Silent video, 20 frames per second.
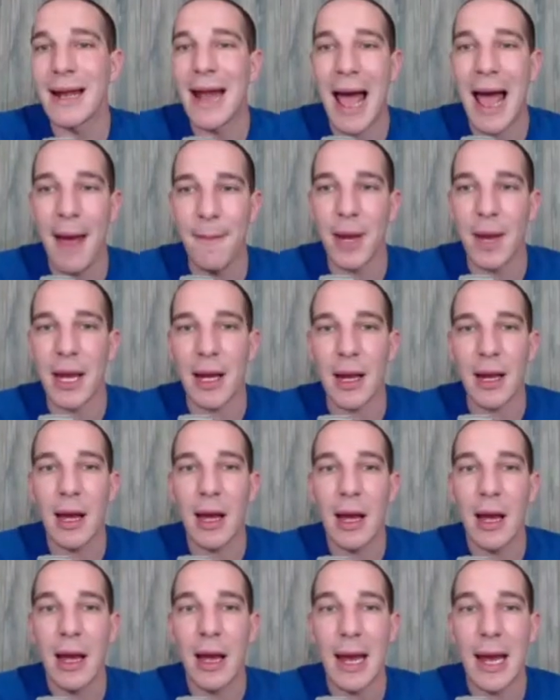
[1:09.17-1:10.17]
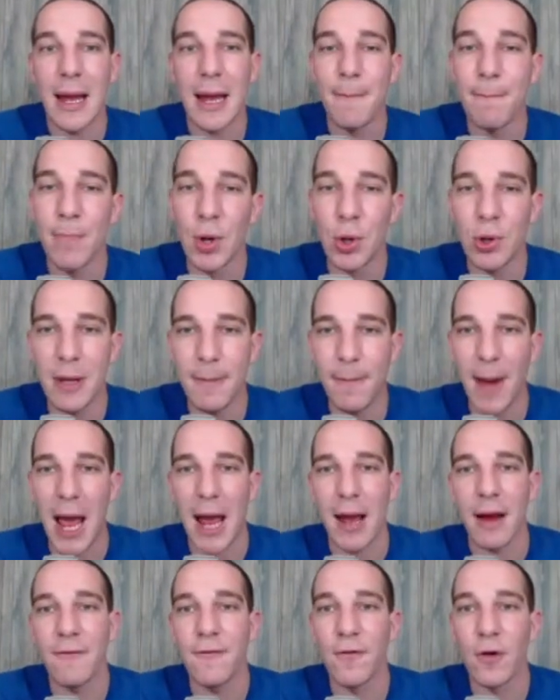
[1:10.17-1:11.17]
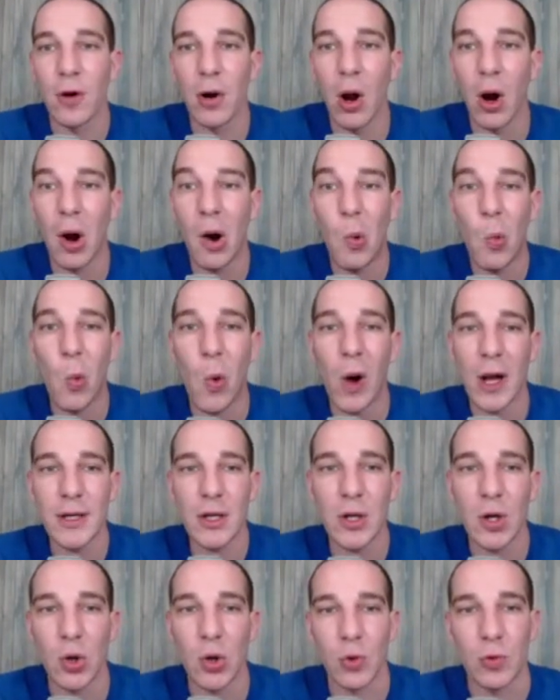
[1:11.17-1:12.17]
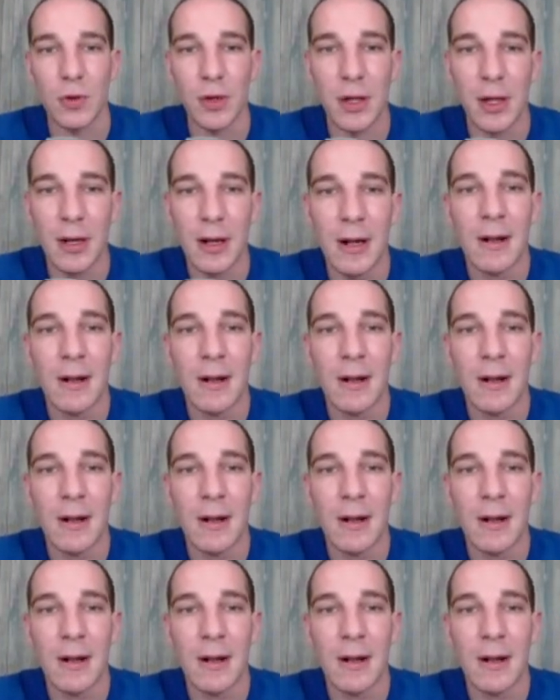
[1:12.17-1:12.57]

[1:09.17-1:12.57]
Heming in Booty Bay for one gold.